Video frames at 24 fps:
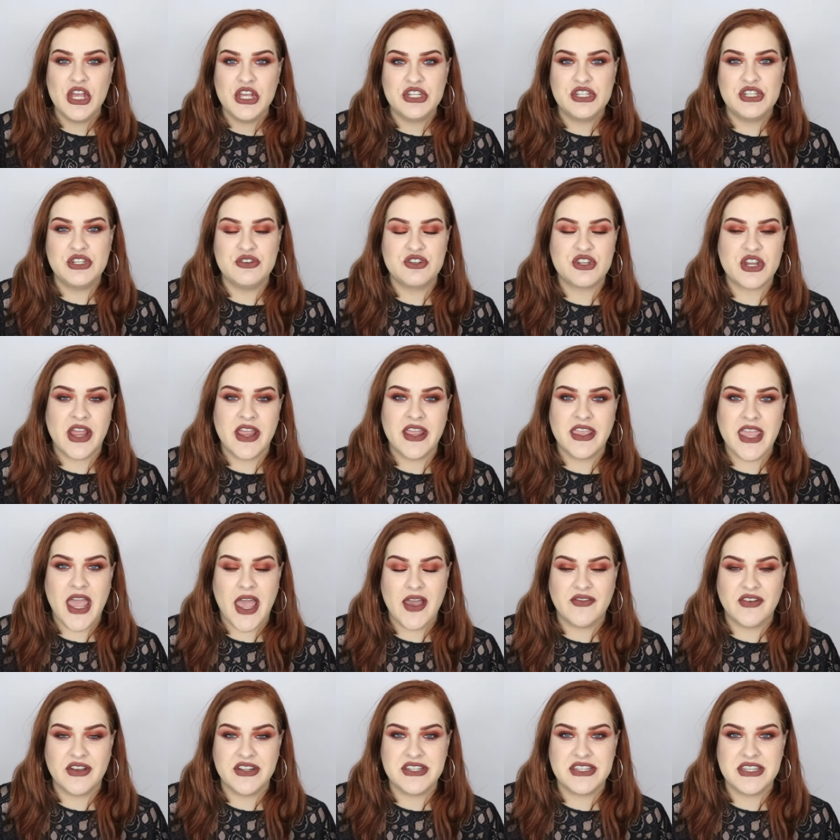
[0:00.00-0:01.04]
two giant
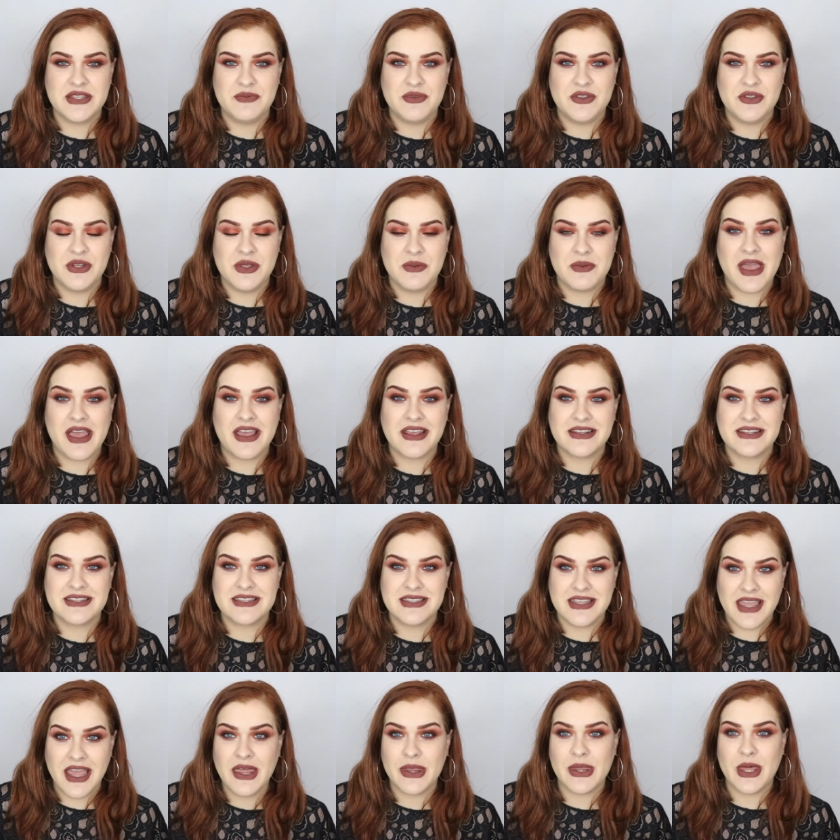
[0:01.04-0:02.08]
Kat Von D beauty bags,
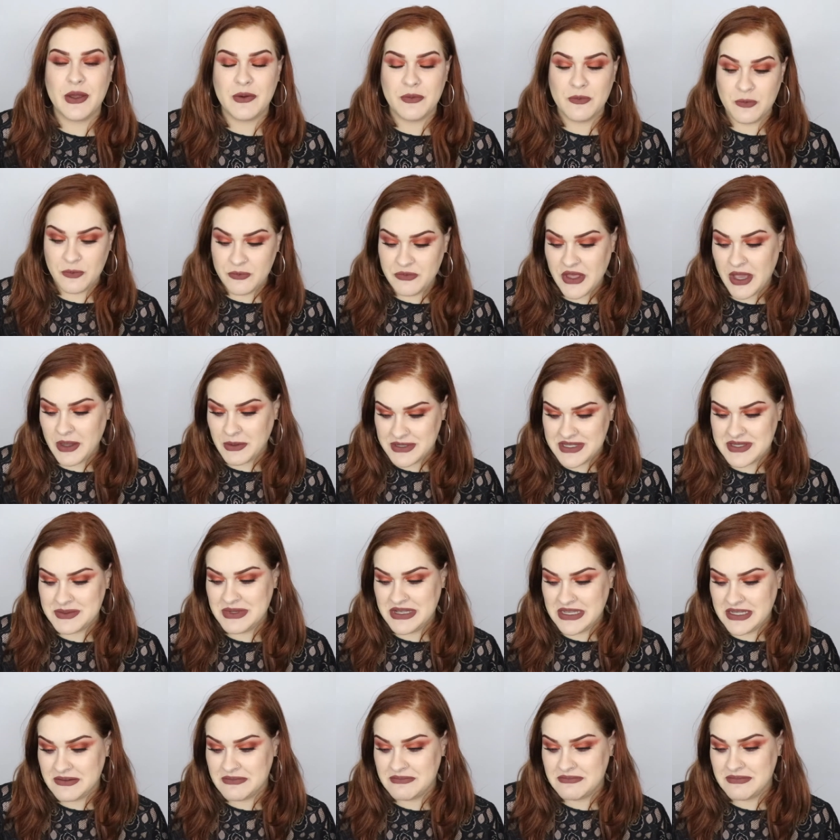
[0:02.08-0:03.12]
yeah, that, that was
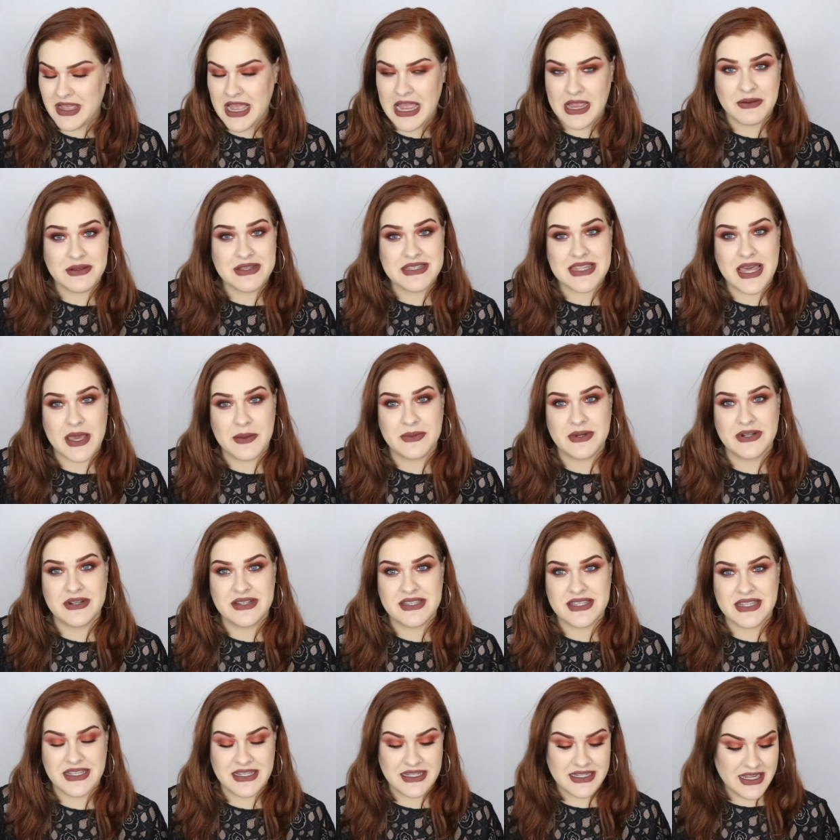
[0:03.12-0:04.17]
me. I was that
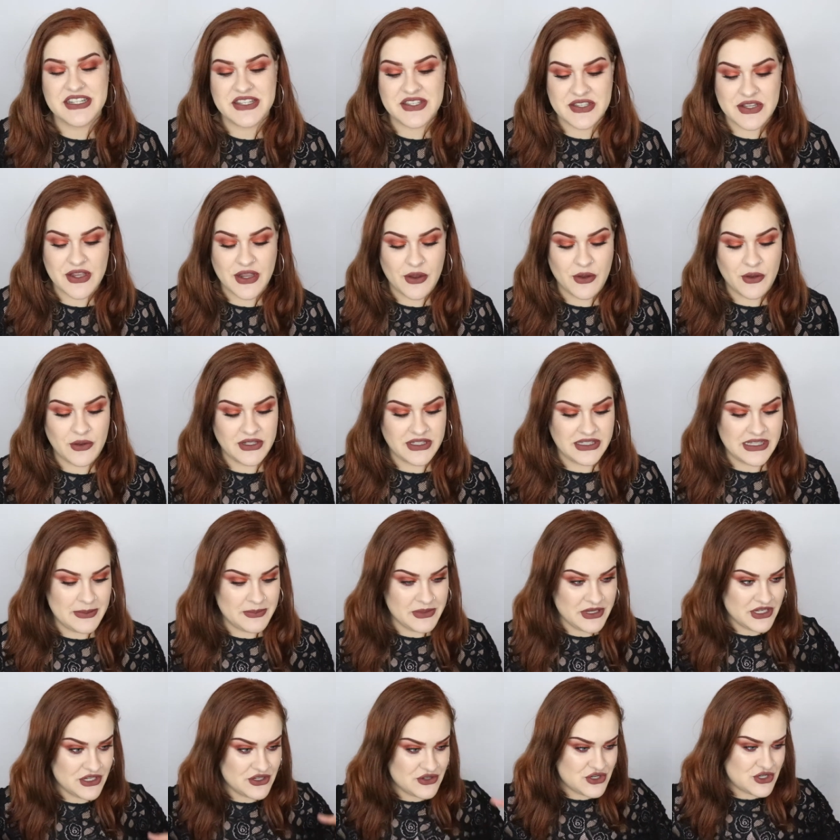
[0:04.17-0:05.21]
person. So let
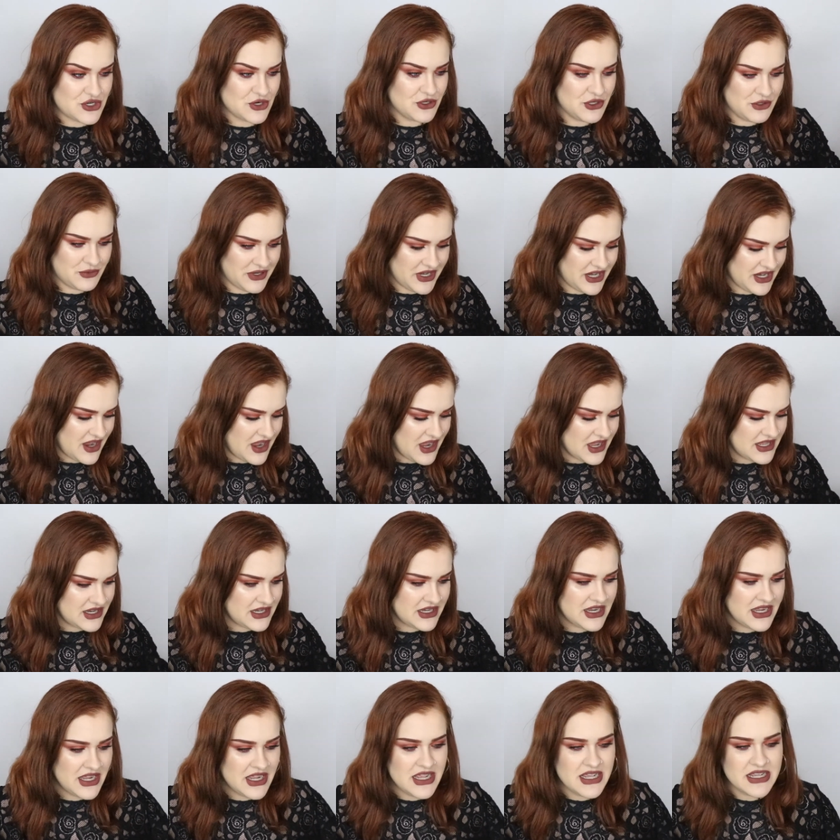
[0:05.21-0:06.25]
me show you what I
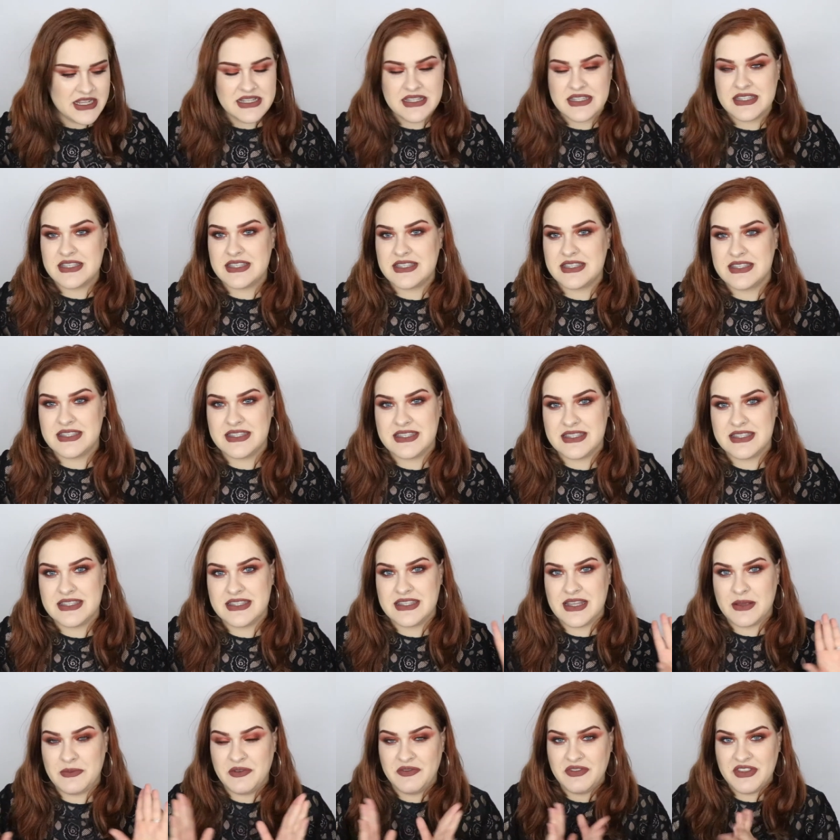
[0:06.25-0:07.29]
got.
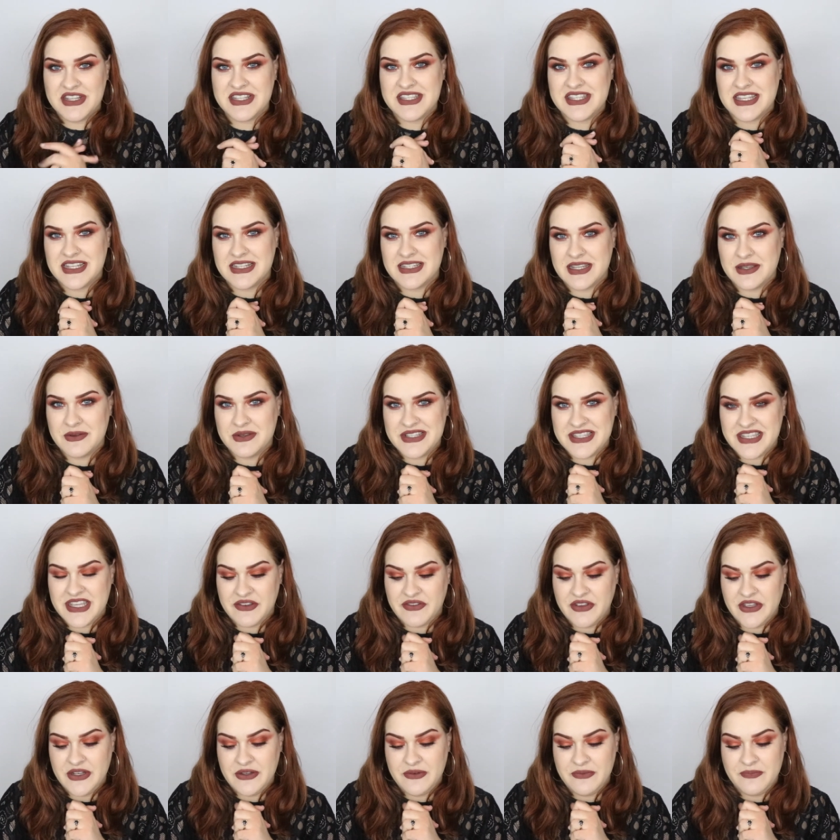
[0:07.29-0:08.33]
Some of these things I was
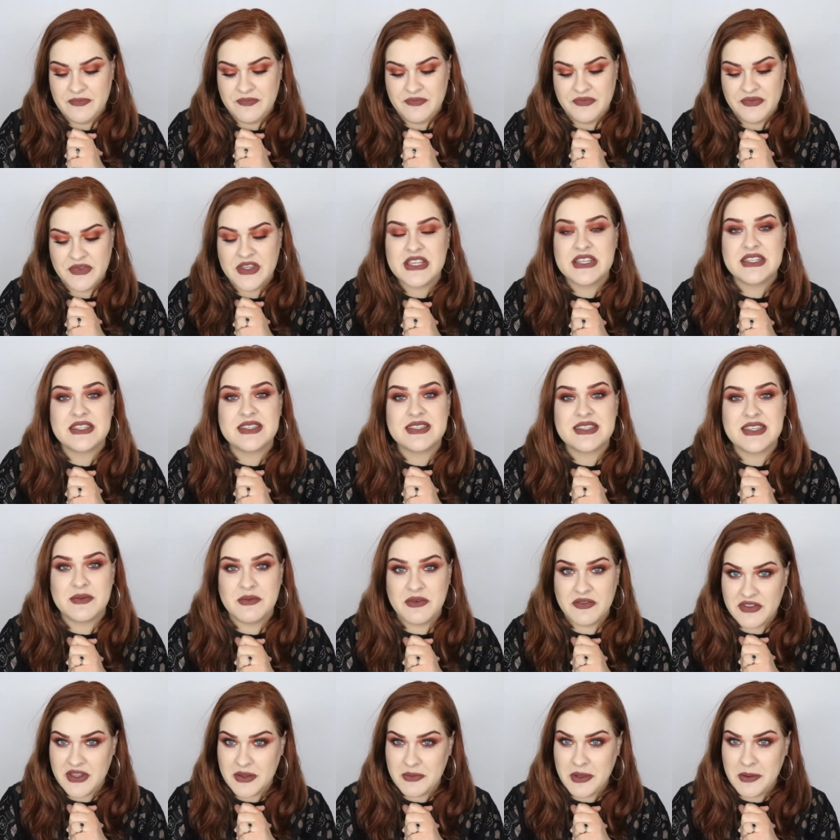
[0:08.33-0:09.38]
given, some
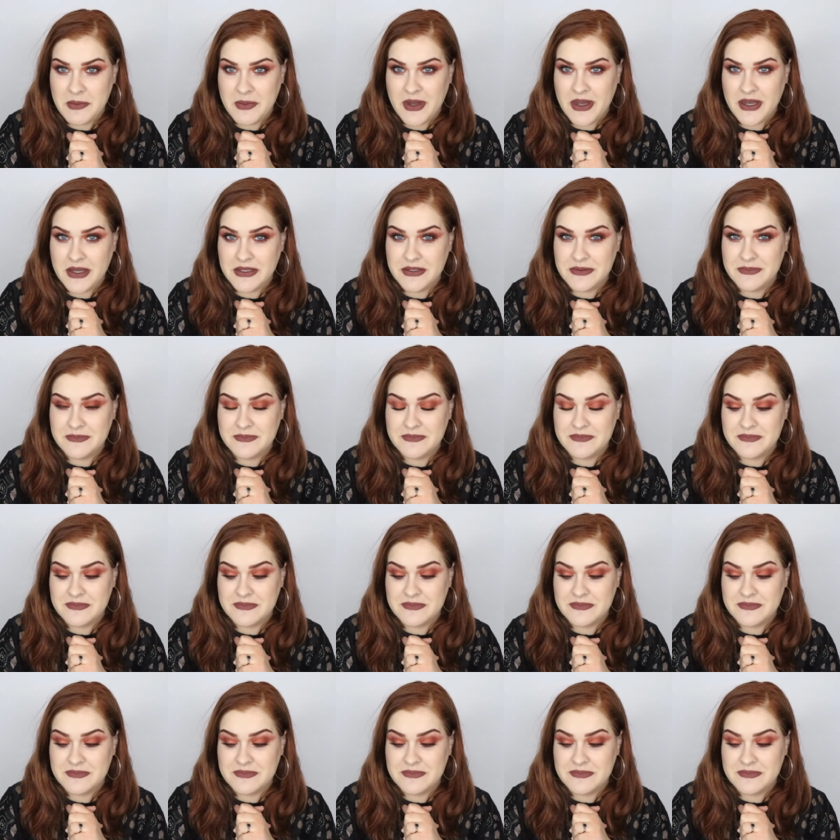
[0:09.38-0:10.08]
of them I bought.